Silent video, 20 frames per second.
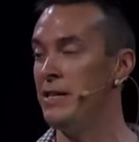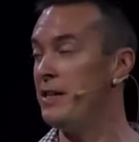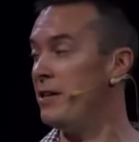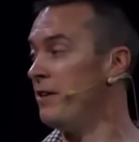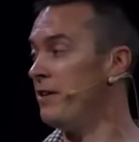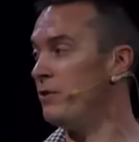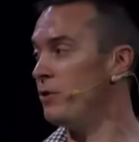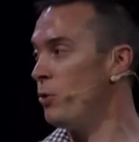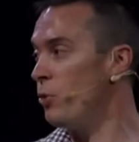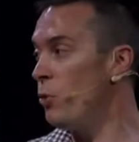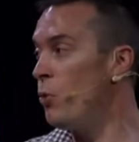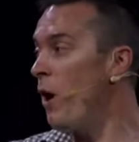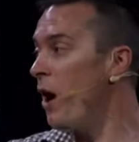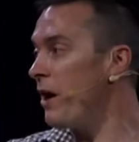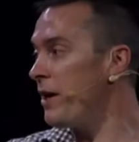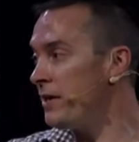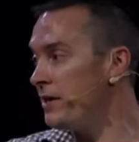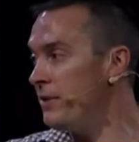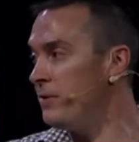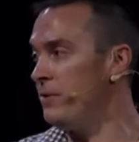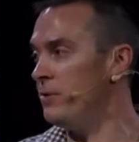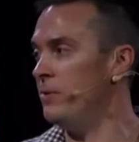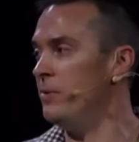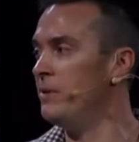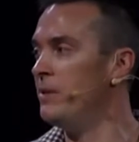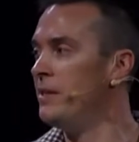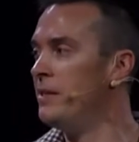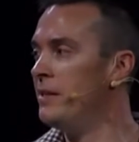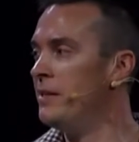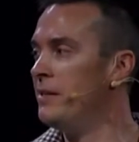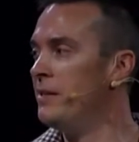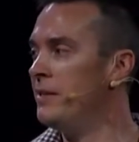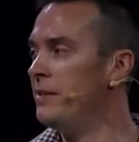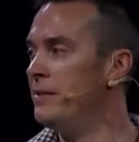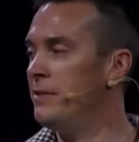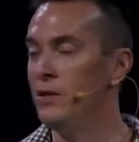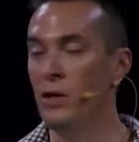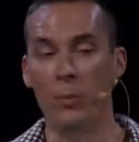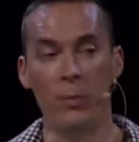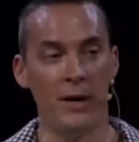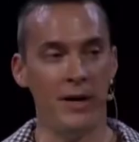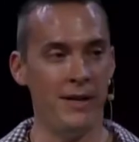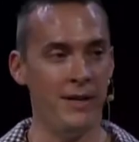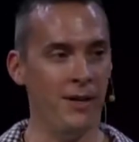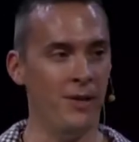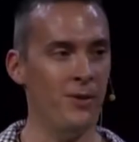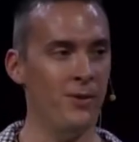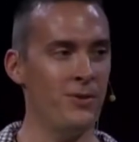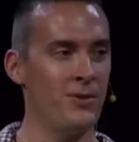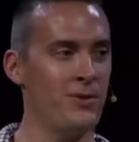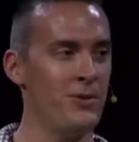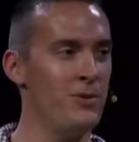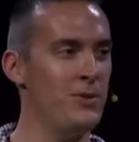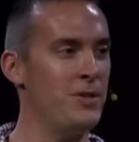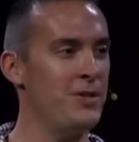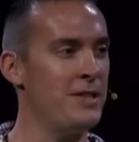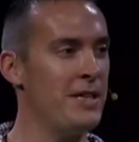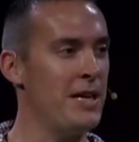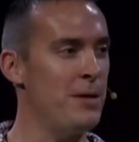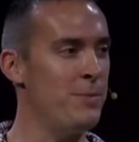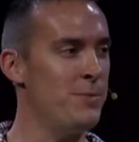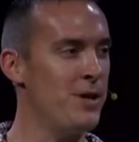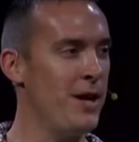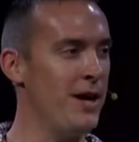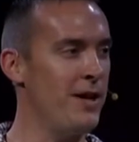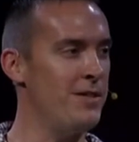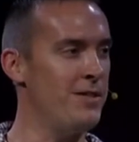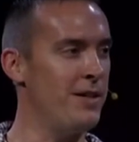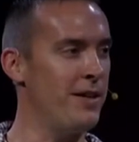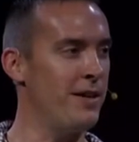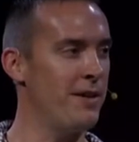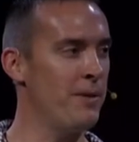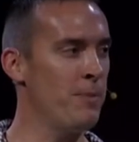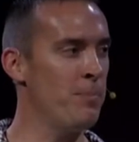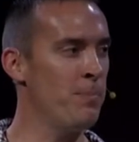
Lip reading: Who are you? Nobody knows. You just keep changing.